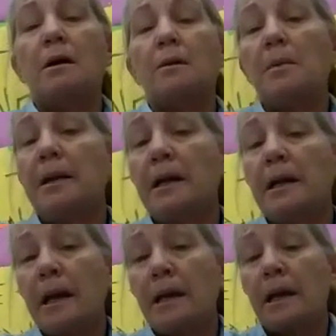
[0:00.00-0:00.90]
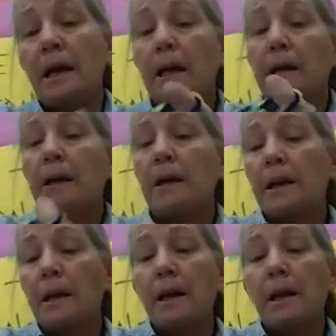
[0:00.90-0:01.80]
I'm going to make a candy cane.
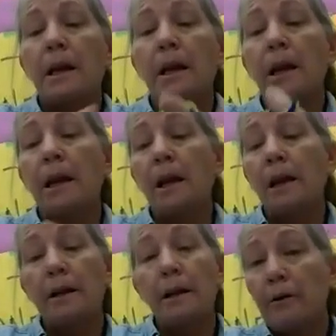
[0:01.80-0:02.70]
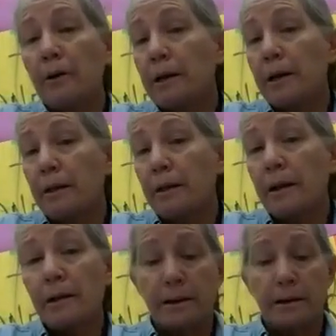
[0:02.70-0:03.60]
Did I already tell you